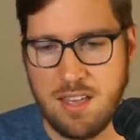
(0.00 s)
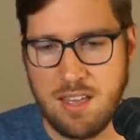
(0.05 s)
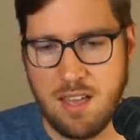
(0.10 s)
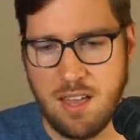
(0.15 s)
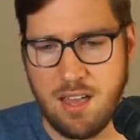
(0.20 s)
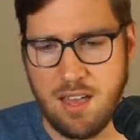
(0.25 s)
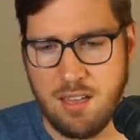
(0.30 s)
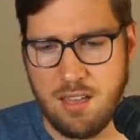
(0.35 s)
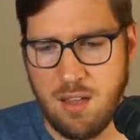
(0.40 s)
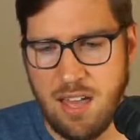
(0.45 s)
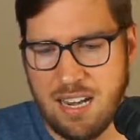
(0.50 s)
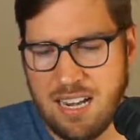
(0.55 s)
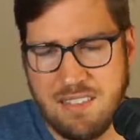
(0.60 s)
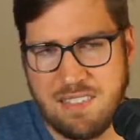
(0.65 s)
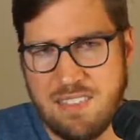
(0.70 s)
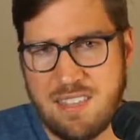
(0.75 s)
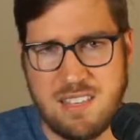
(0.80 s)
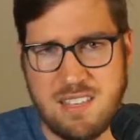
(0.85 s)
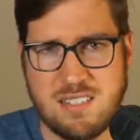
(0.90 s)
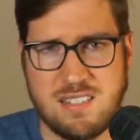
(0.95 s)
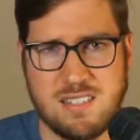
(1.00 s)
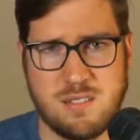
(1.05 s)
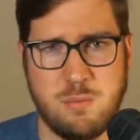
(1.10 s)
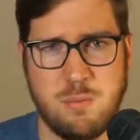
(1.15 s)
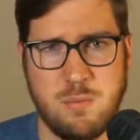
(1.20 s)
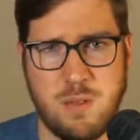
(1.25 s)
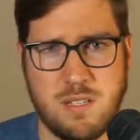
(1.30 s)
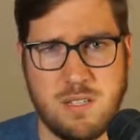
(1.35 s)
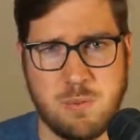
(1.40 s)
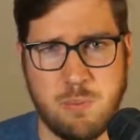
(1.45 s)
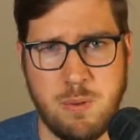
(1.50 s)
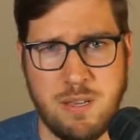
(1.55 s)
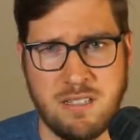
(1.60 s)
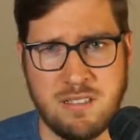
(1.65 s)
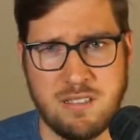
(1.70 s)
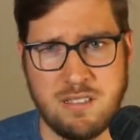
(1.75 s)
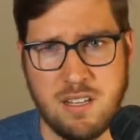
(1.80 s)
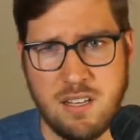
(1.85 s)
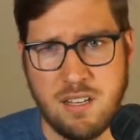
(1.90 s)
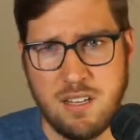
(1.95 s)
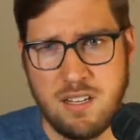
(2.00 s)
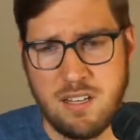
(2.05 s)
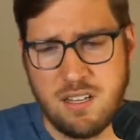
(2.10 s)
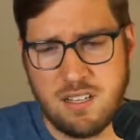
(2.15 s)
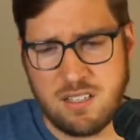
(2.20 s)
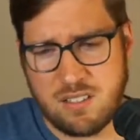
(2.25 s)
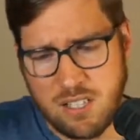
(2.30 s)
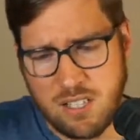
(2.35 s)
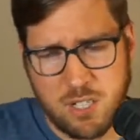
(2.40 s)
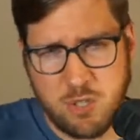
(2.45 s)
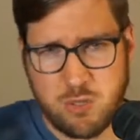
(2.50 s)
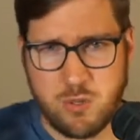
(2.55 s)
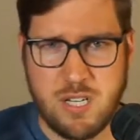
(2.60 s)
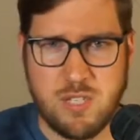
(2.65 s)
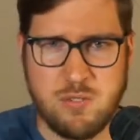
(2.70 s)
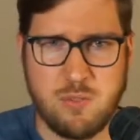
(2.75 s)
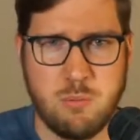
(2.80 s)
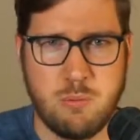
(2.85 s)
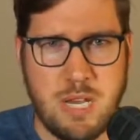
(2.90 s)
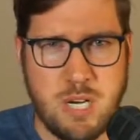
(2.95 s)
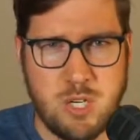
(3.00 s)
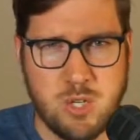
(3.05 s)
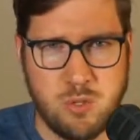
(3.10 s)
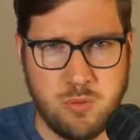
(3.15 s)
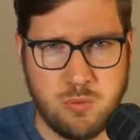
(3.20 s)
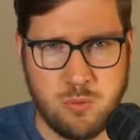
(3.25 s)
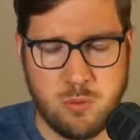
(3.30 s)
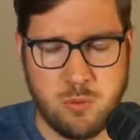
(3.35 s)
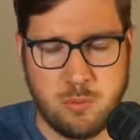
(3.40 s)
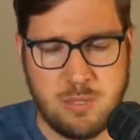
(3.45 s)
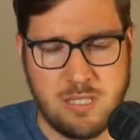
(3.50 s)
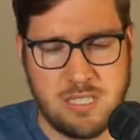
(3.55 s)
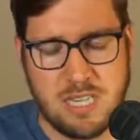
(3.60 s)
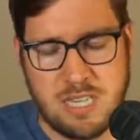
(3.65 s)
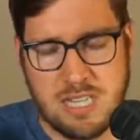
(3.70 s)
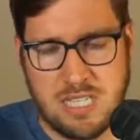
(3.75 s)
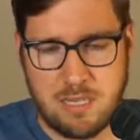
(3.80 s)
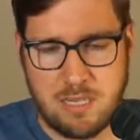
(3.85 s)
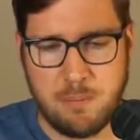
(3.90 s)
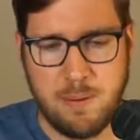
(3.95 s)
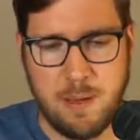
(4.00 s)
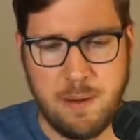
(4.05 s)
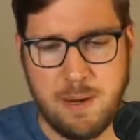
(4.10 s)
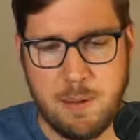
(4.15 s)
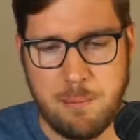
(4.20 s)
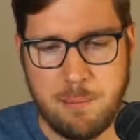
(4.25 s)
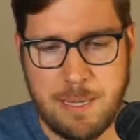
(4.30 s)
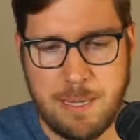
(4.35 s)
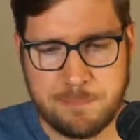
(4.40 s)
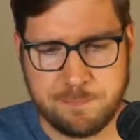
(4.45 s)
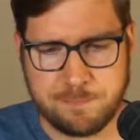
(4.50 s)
And I think it's been kind of transformational for me to think about it. But